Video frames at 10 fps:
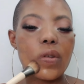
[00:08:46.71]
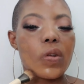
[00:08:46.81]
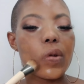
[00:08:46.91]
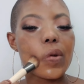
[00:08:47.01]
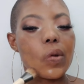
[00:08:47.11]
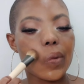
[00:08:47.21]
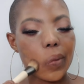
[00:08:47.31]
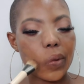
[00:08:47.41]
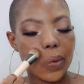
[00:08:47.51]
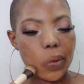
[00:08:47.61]
because the
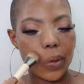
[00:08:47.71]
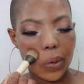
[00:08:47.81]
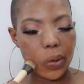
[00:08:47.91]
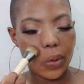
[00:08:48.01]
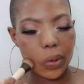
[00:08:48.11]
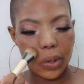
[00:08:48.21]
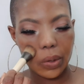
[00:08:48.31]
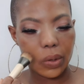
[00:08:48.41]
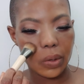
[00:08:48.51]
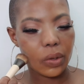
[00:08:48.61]
other one is
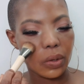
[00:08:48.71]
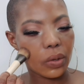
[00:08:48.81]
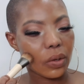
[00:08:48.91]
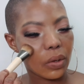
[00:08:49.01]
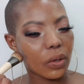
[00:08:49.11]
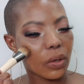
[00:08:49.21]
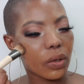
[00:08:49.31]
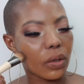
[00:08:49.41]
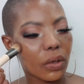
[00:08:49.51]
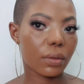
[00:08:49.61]
really light for
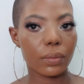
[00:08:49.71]
me.